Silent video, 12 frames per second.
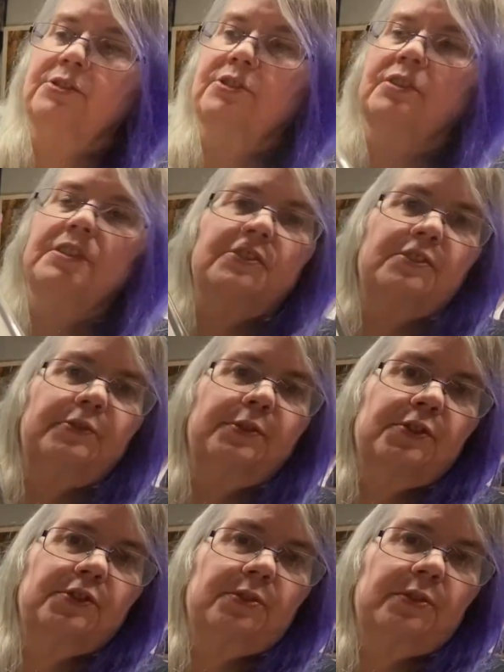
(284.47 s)
Usually there's a few
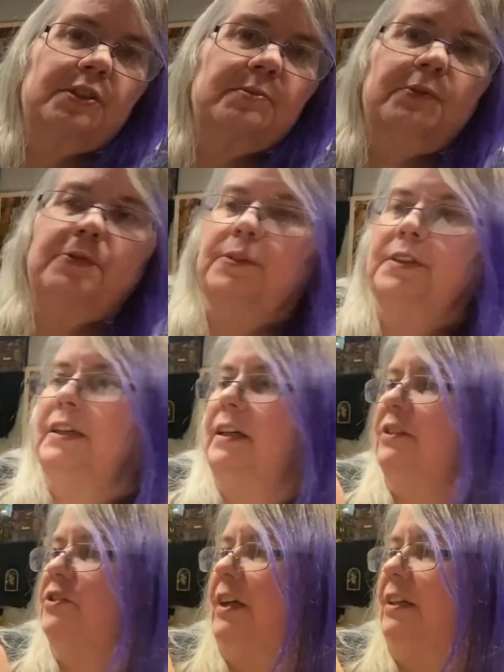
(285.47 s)
stories before the
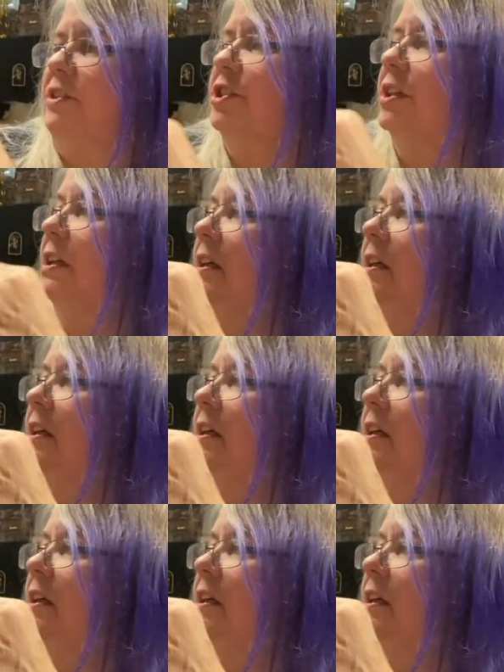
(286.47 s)
eggs hatch.